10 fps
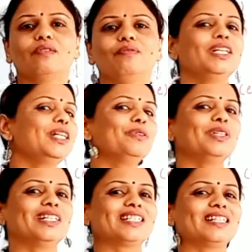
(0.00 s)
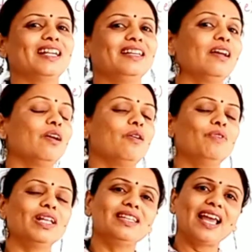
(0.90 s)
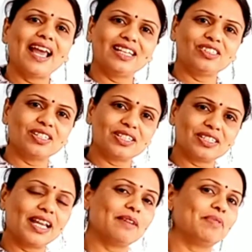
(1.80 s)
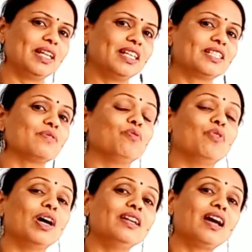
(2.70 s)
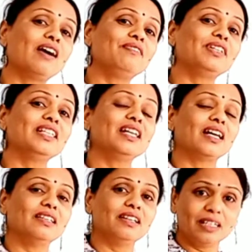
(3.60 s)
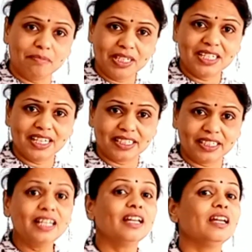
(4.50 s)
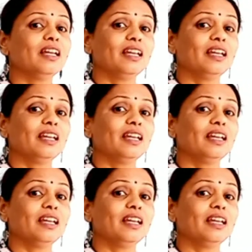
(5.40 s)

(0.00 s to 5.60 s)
We need to understand when the actions take place one after the other immediately.